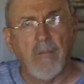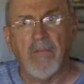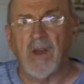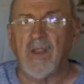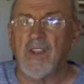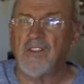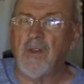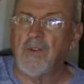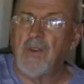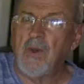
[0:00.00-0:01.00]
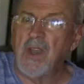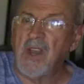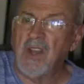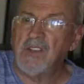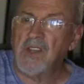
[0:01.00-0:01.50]
But in so doing
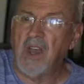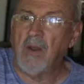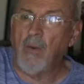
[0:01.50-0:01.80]
it, it's kind of